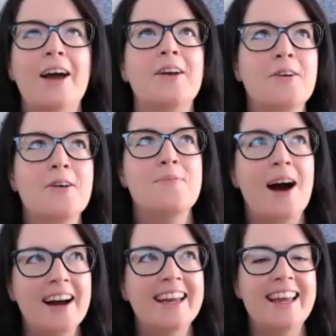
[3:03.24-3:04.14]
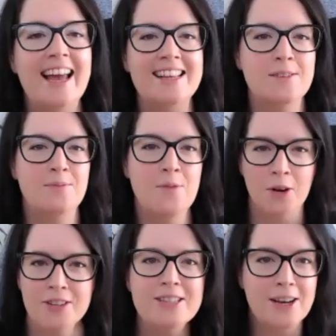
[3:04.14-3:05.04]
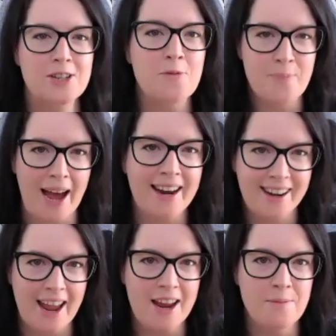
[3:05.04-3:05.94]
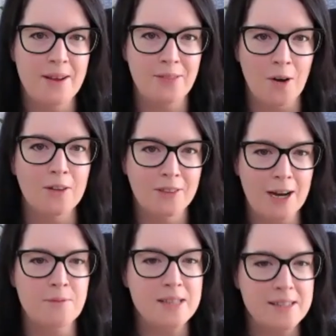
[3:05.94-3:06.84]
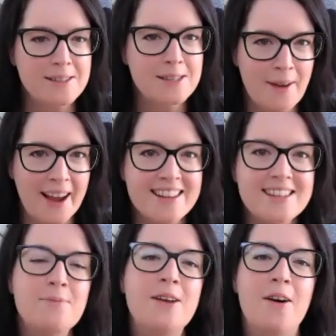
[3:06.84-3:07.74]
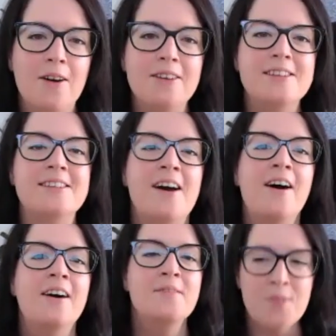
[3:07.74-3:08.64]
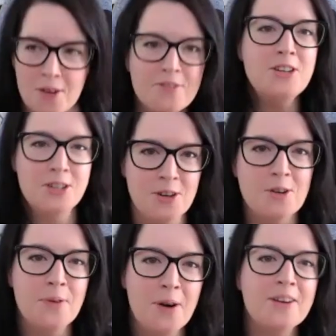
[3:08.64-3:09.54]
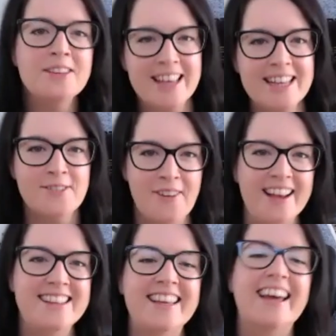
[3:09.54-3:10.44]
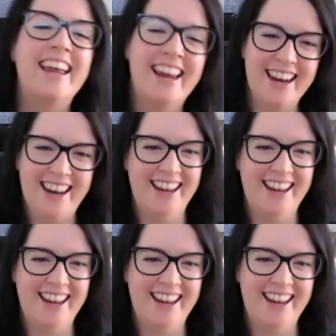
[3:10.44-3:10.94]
don't know, marketing has gotten such a bad name in the online business space because of the dude bros, let's face it.